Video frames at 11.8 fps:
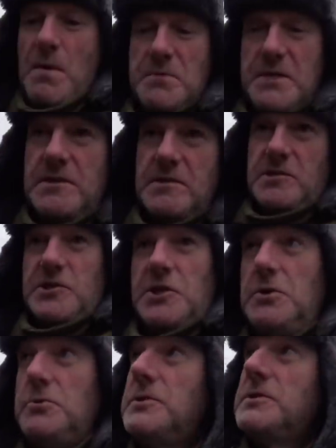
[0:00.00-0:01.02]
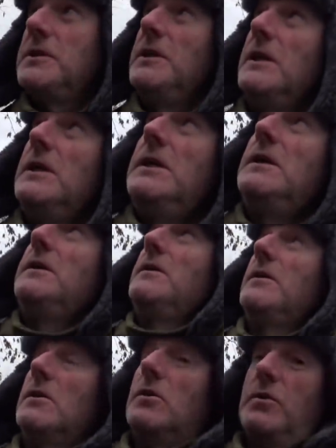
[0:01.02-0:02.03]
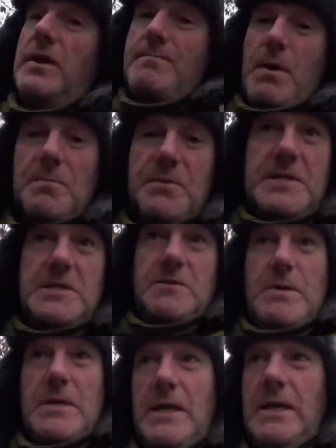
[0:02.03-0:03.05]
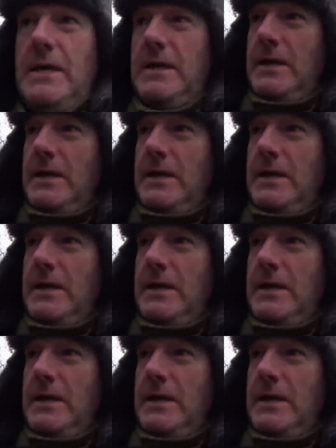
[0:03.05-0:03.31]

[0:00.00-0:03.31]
bumped into security, or they bumped into me.